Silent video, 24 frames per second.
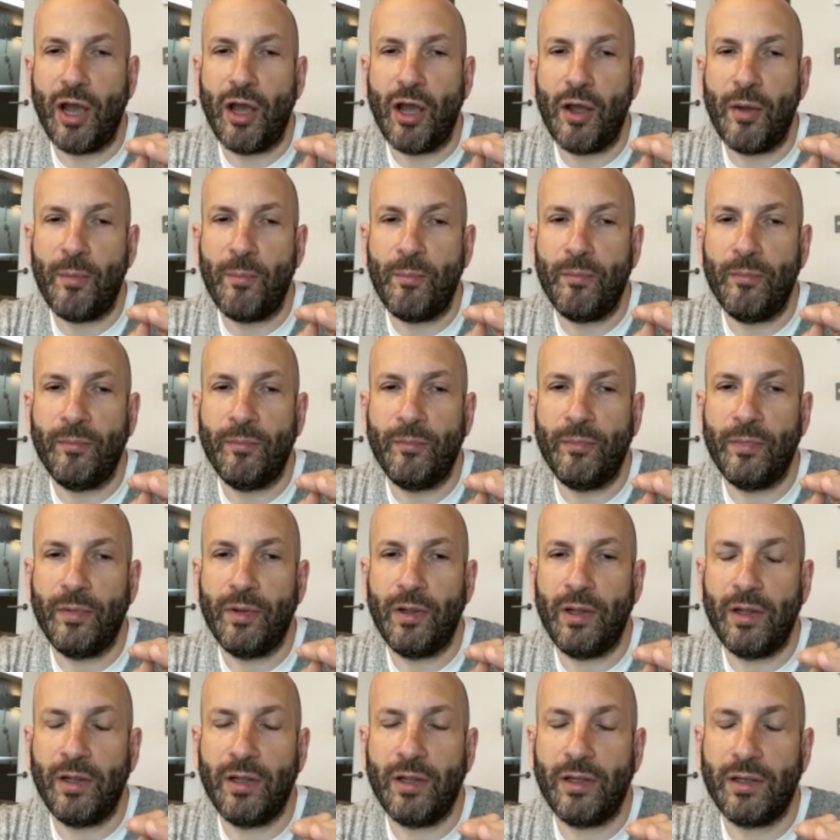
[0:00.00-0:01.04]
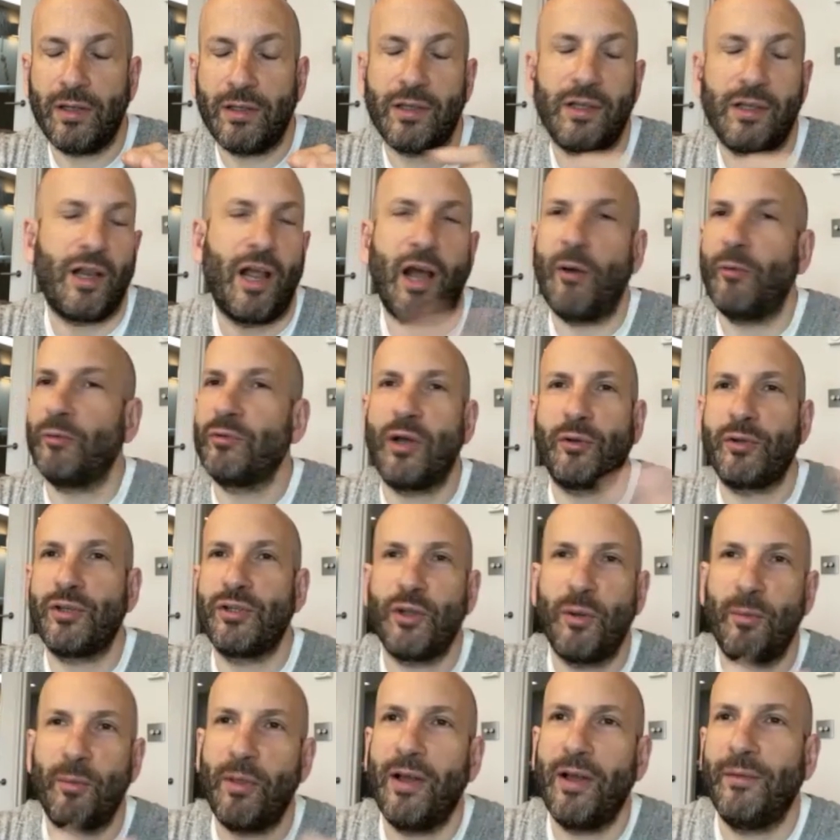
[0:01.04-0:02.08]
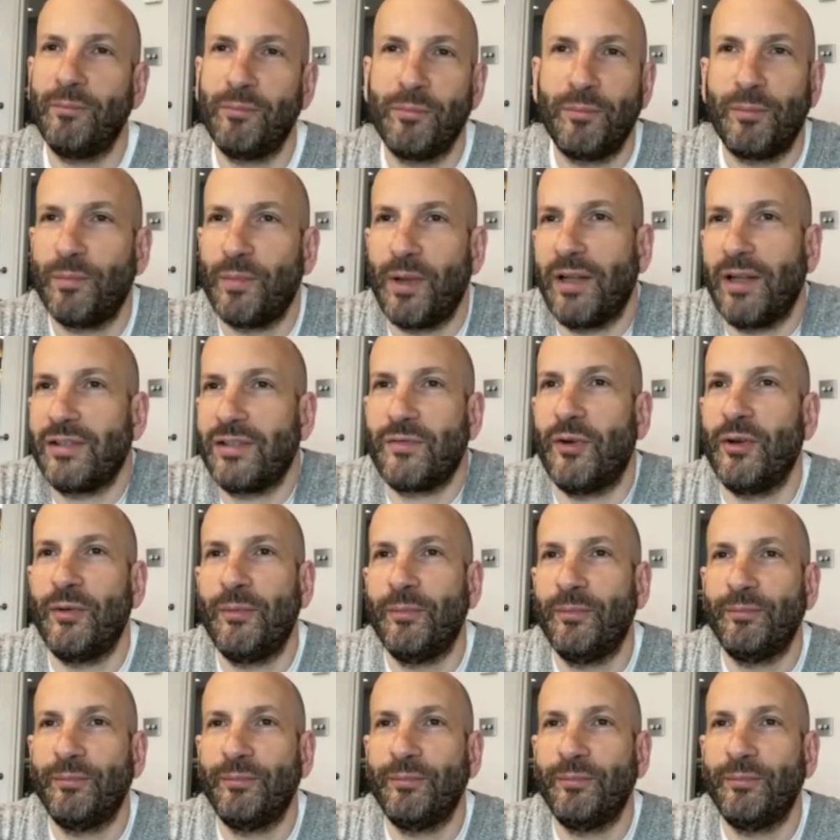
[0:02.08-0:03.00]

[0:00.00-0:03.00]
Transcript: um, yeah, I'll, I'll stop there. That's fine.